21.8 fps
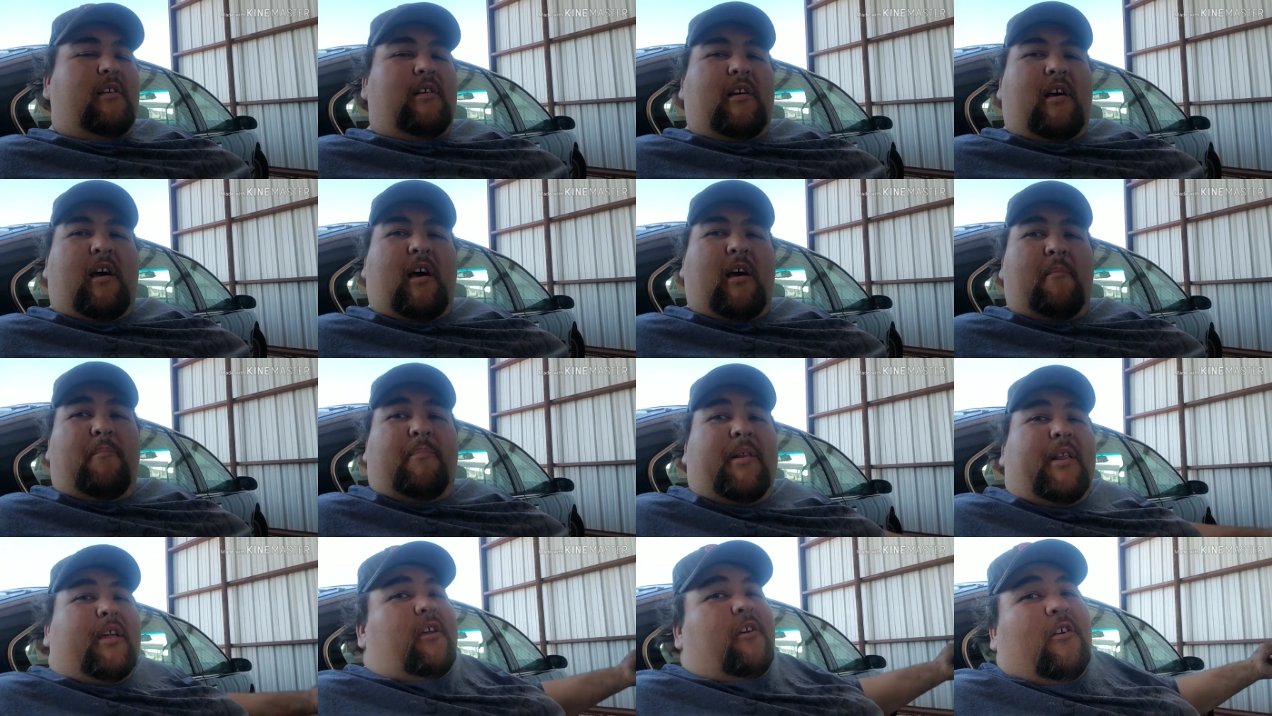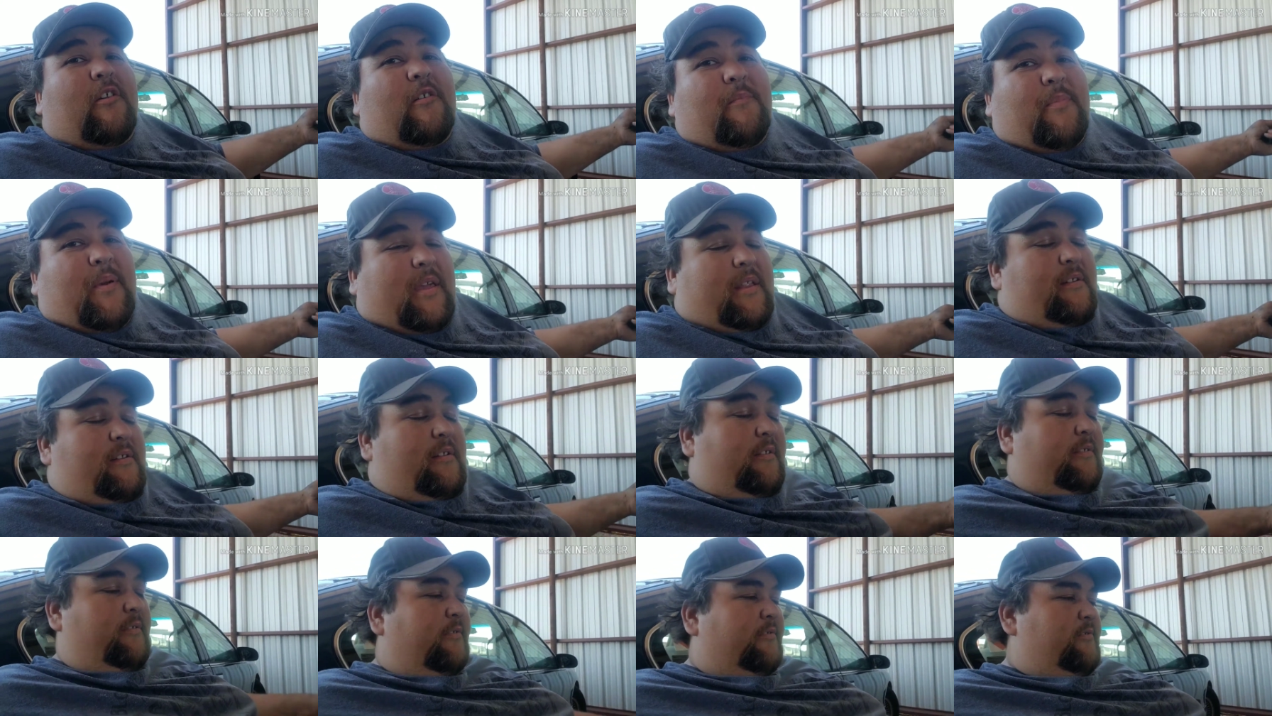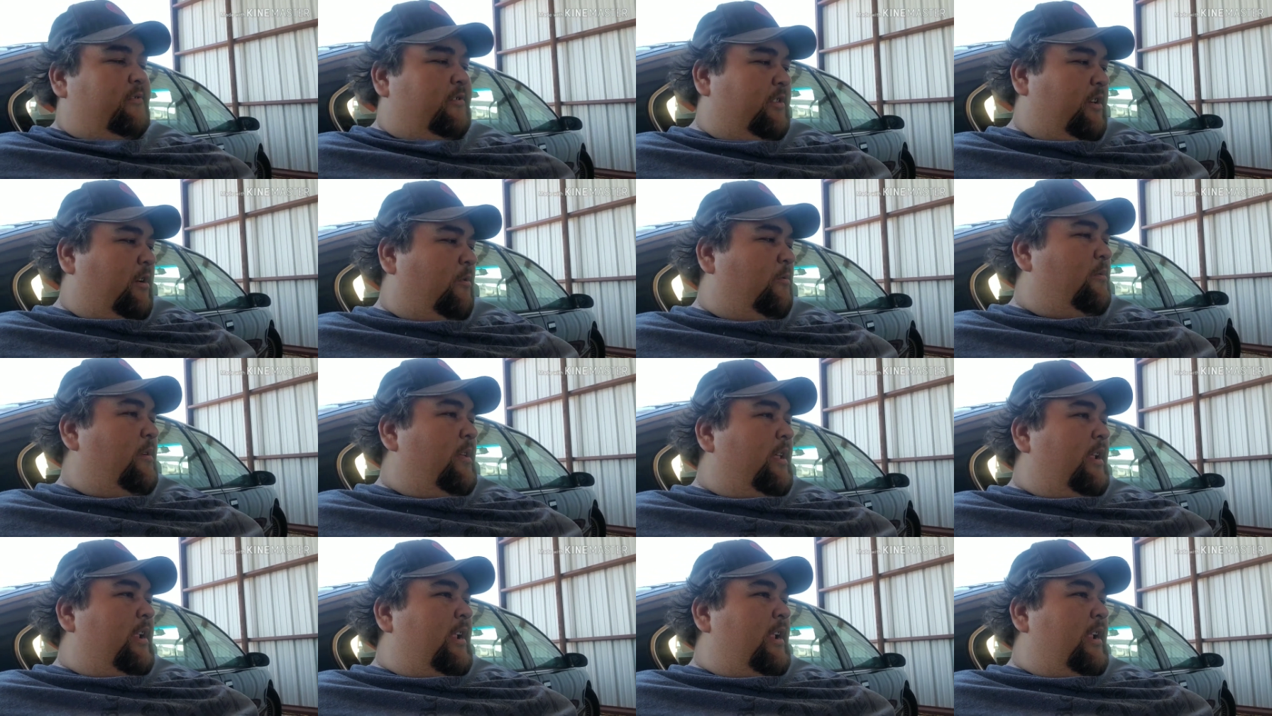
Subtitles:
But it could have been. So,